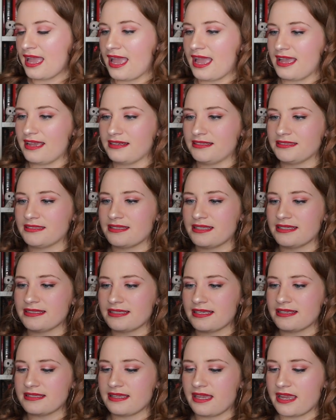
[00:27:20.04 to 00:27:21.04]
And
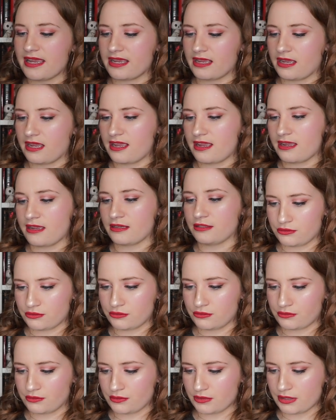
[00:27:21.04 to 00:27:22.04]
this is like a
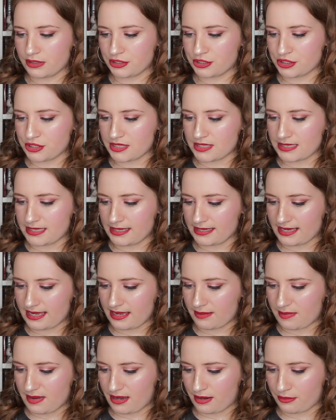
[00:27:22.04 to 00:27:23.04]
trilogy that
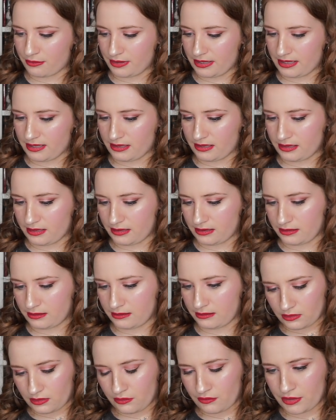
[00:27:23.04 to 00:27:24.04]
came out
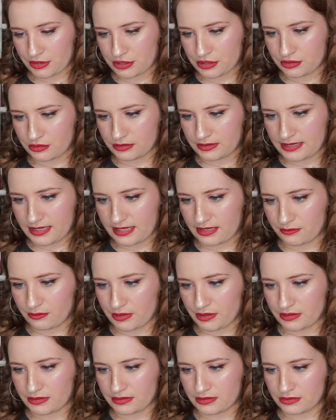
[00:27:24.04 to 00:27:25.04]
in, the original date
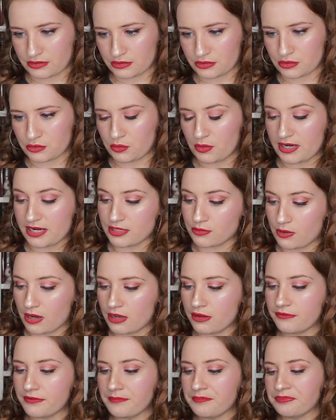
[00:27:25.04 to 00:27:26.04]
was
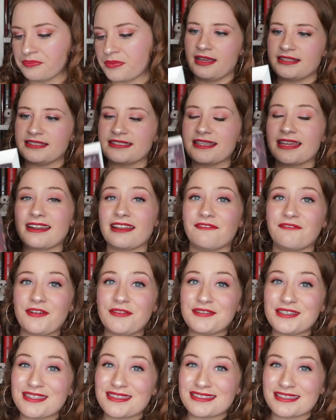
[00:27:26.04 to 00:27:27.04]
2012. It's set in
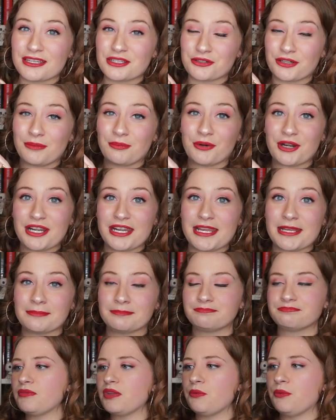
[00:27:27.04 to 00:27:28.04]
15th century
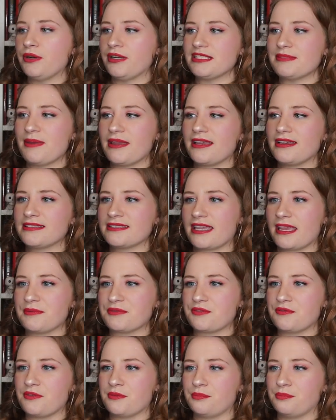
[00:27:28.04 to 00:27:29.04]
Brittany, where Ismay
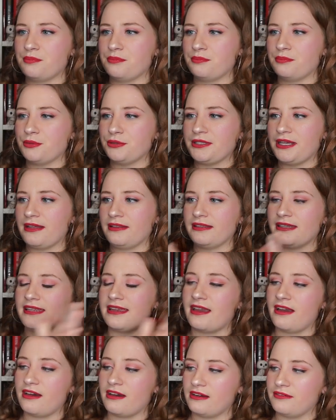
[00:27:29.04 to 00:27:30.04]
escapes from the
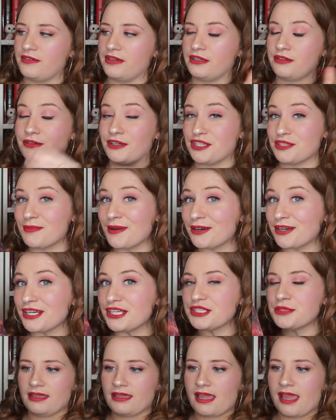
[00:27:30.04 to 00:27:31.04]
brutality of an arranged
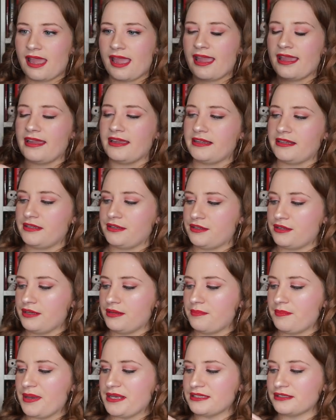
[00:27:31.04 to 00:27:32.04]
marriage, and
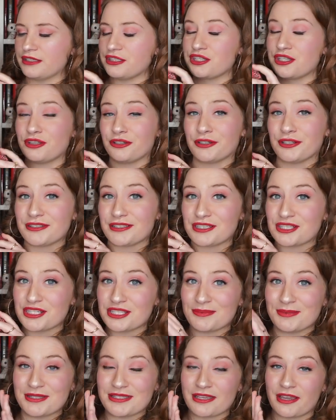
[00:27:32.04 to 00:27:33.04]
basically she learns that
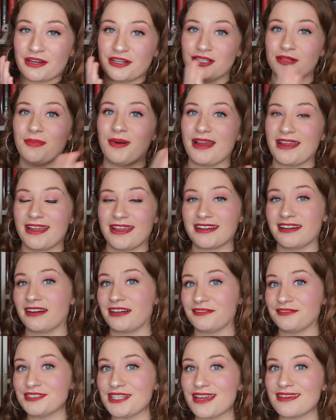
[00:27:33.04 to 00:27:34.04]
she's been sired by a
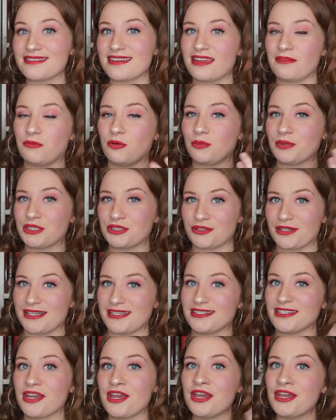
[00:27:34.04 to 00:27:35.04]
god of death and will be
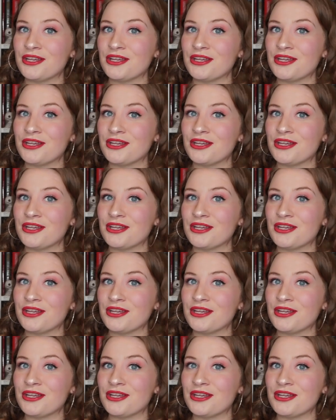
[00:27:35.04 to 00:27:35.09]
trained